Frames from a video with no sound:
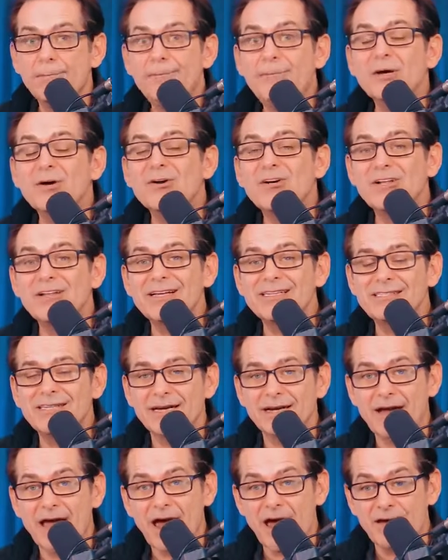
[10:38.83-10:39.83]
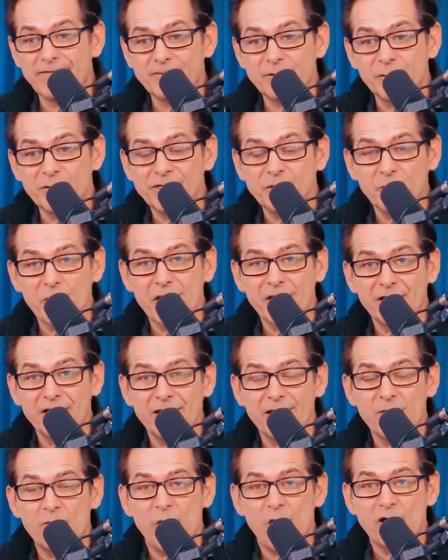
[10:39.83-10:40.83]
Bill Clinton, after he
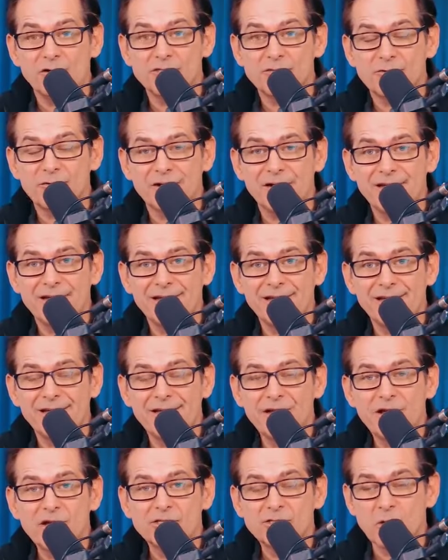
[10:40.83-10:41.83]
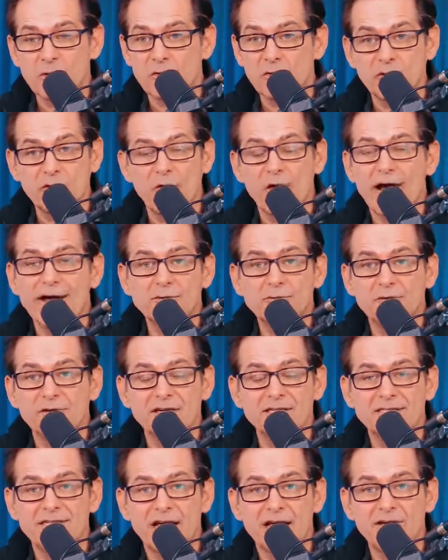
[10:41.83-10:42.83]
deregulated Wall Street, so it would crash
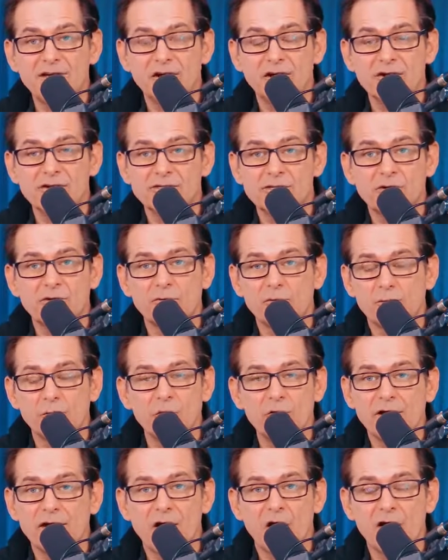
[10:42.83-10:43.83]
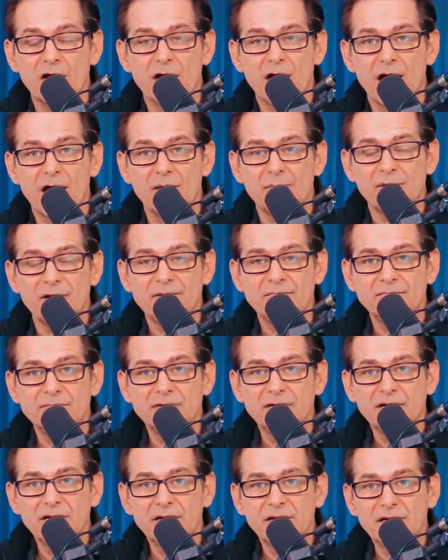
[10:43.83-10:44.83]
within 10 years, ruining our economy,
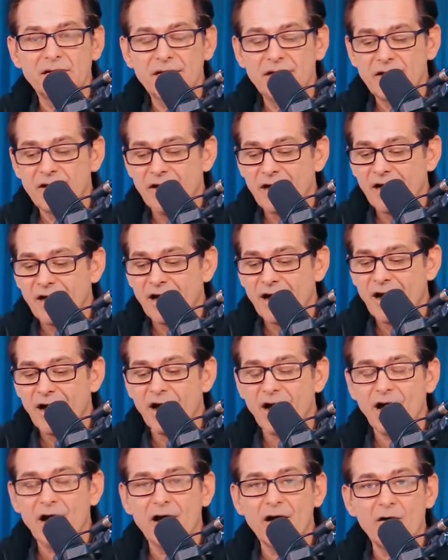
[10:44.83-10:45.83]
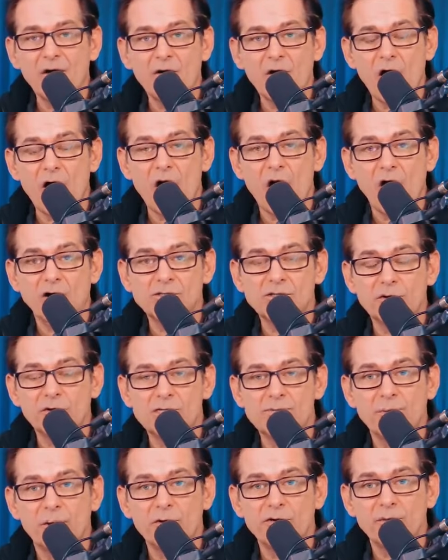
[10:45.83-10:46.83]
also
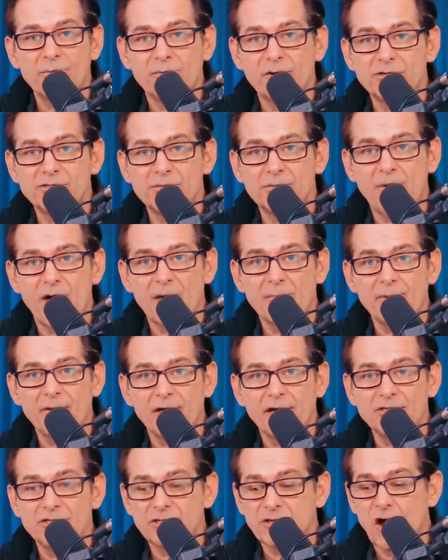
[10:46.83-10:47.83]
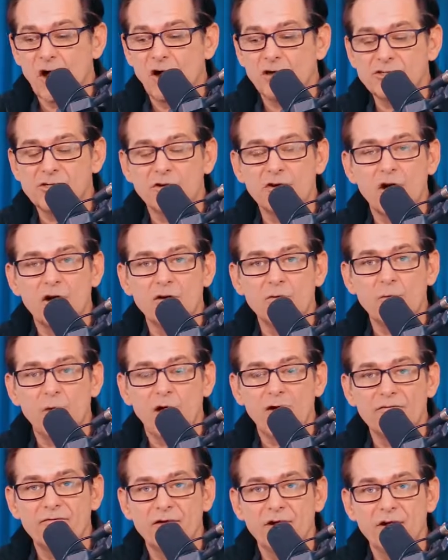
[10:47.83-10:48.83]
exploded the prison population, also gutted
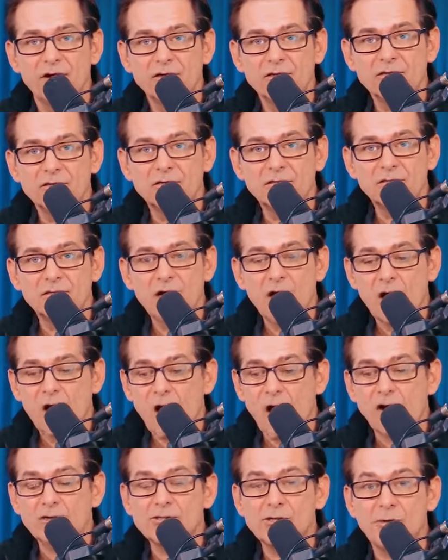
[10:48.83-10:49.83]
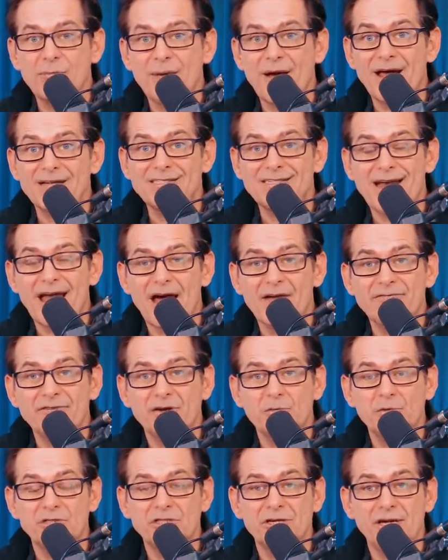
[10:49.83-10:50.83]
welfare, also passed
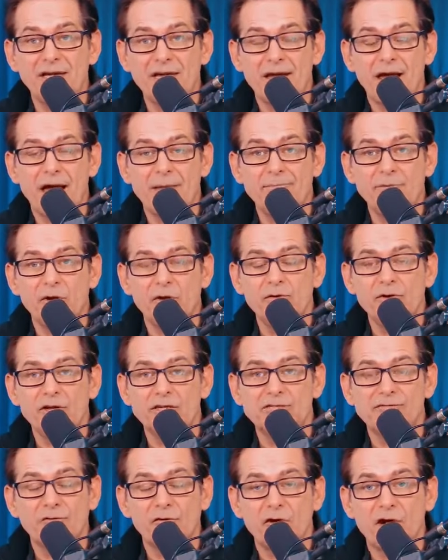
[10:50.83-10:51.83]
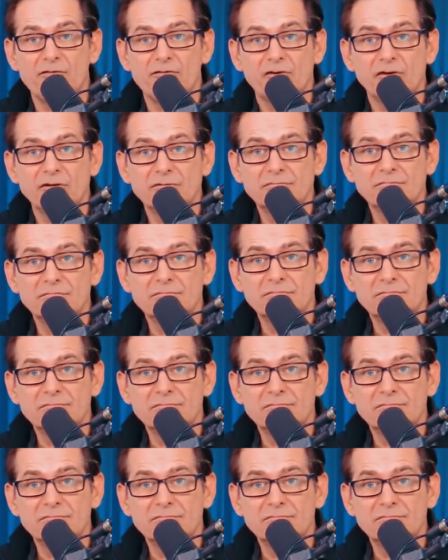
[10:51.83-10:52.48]
NAFTA, which kneecapped unions forever.